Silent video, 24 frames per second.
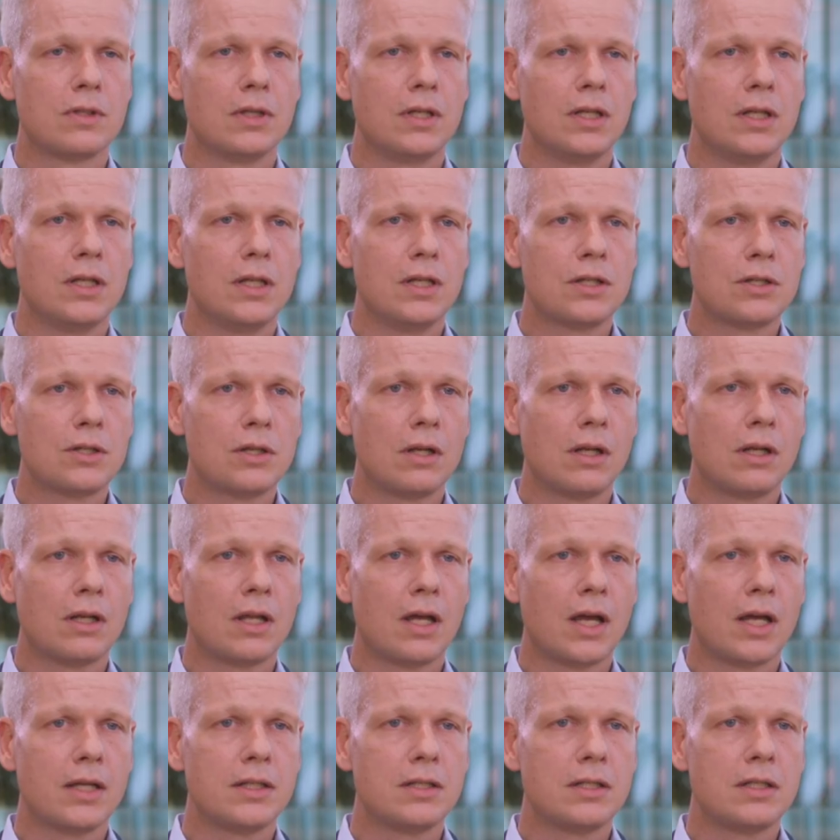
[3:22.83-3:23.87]
The
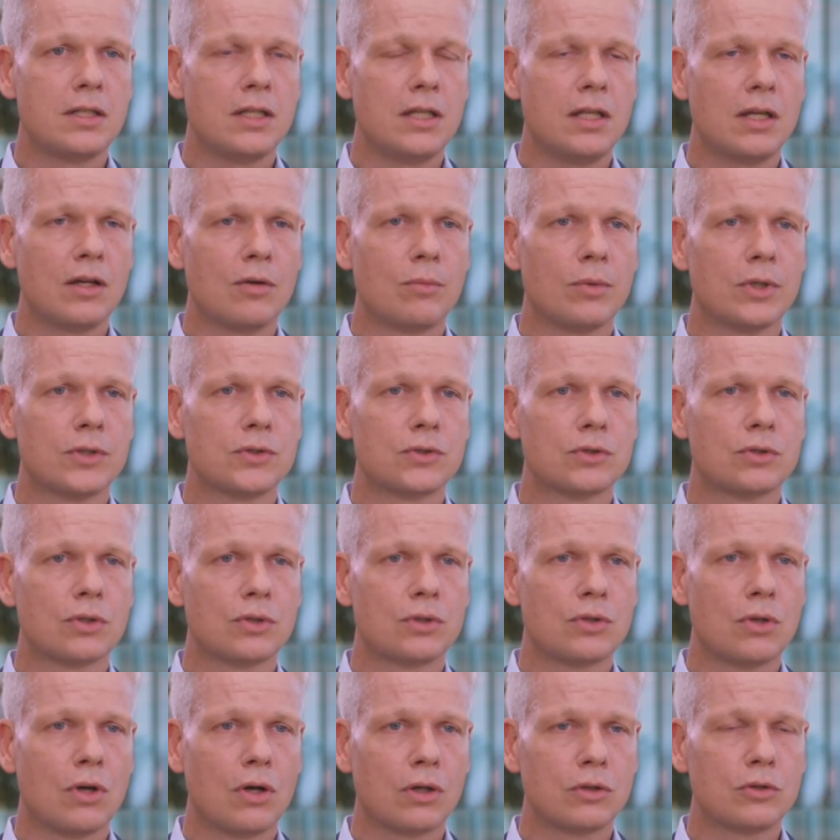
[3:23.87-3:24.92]
initial idea was to
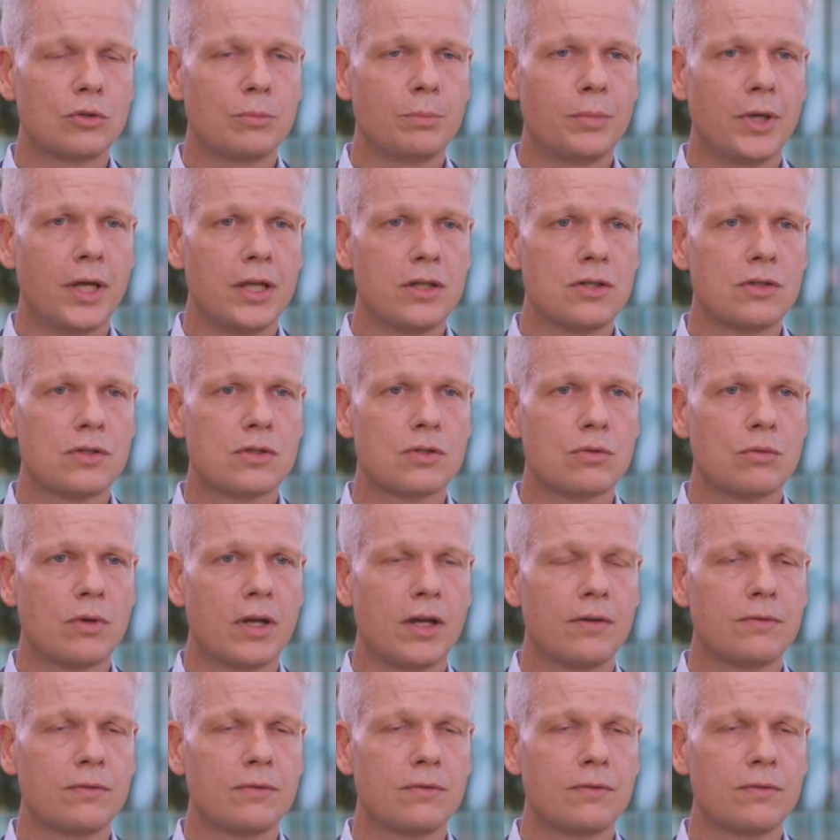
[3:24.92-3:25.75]
talk to patients who